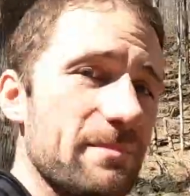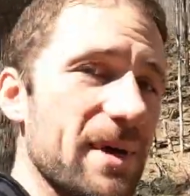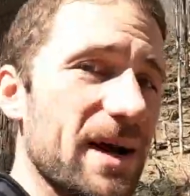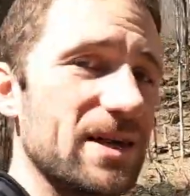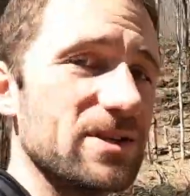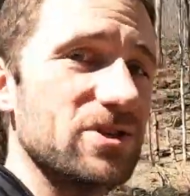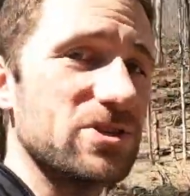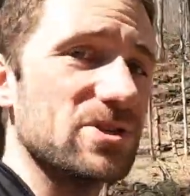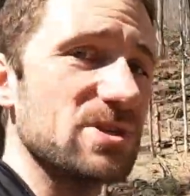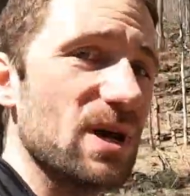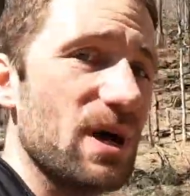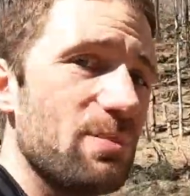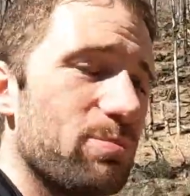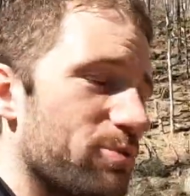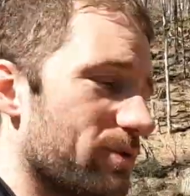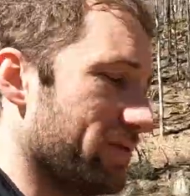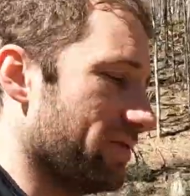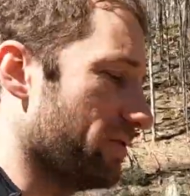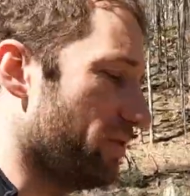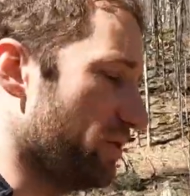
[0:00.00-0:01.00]
it matches
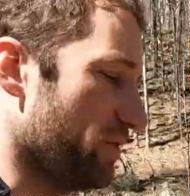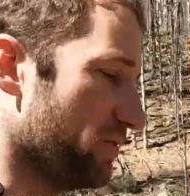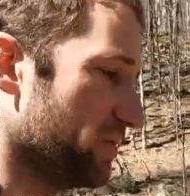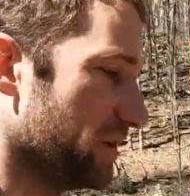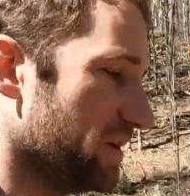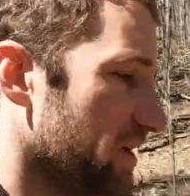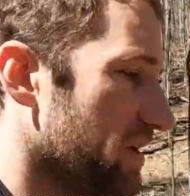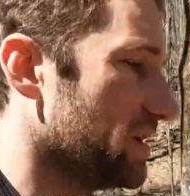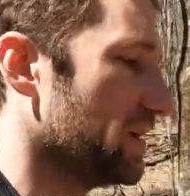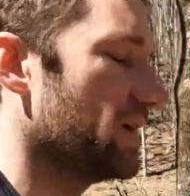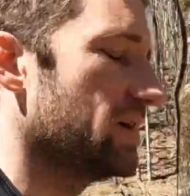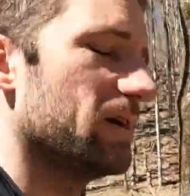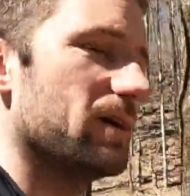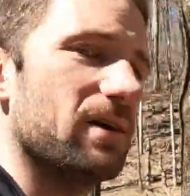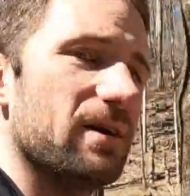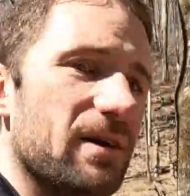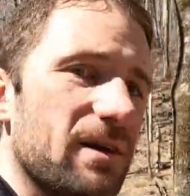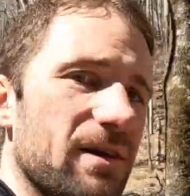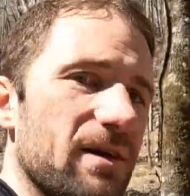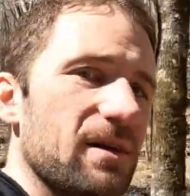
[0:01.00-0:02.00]
up with all the
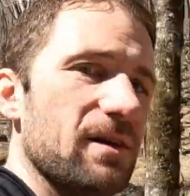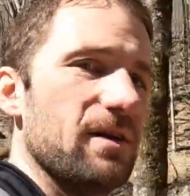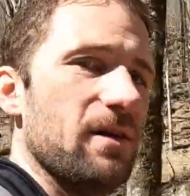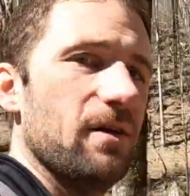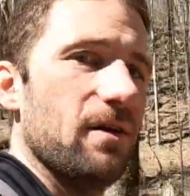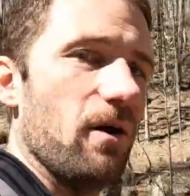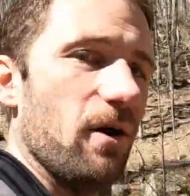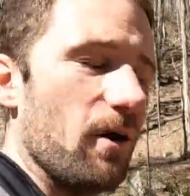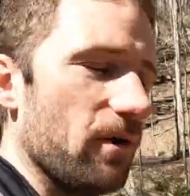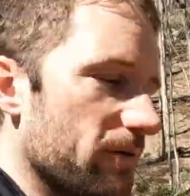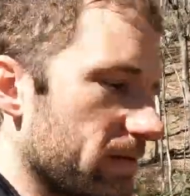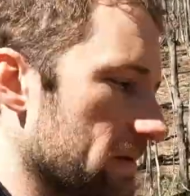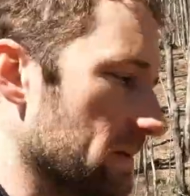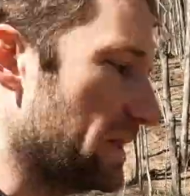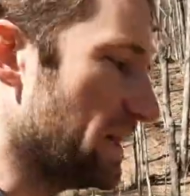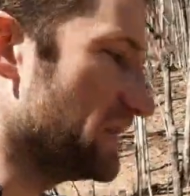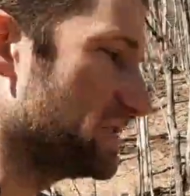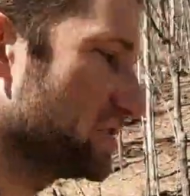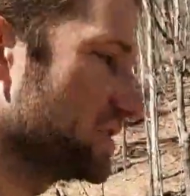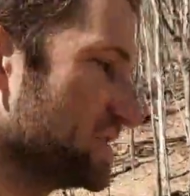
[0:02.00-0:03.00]

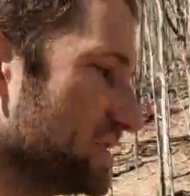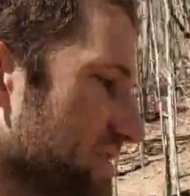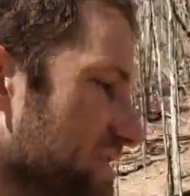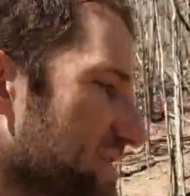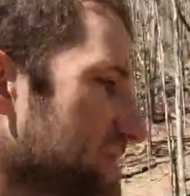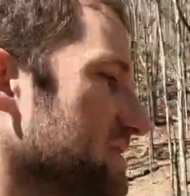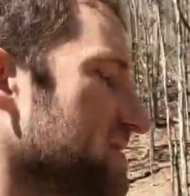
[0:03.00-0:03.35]
legends.